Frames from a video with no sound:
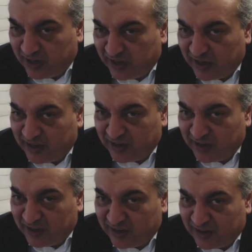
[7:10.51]

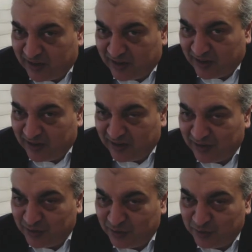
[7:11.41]
And
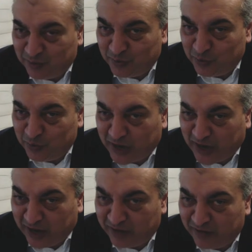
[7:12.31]
we would
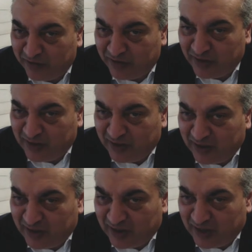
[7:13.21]
have
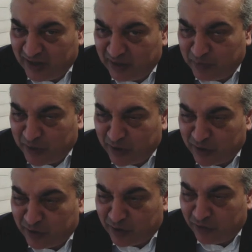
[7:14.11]
a
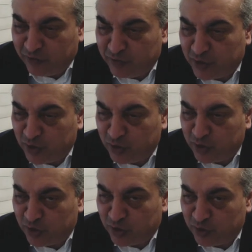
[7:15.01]
paragraph which
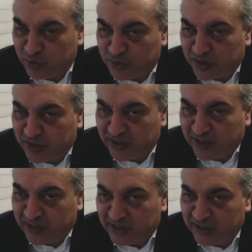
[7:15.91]
goes on to say
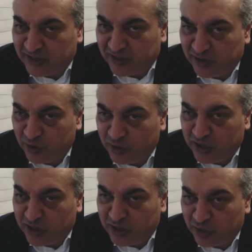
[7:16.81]
that
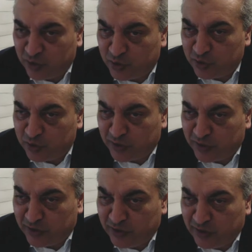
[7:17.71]
only countries
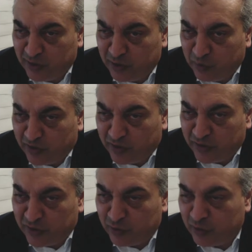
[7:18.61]
where we
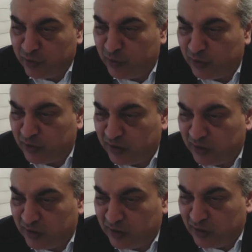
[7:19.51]
have an
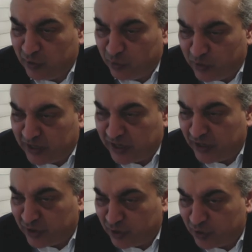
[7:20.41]
agreement with the
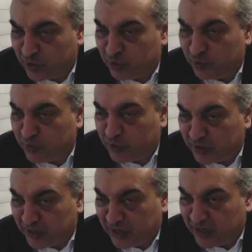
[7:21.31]
other country to
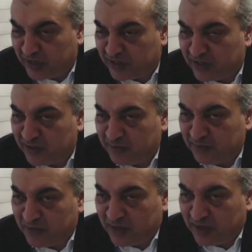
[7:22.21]
recognize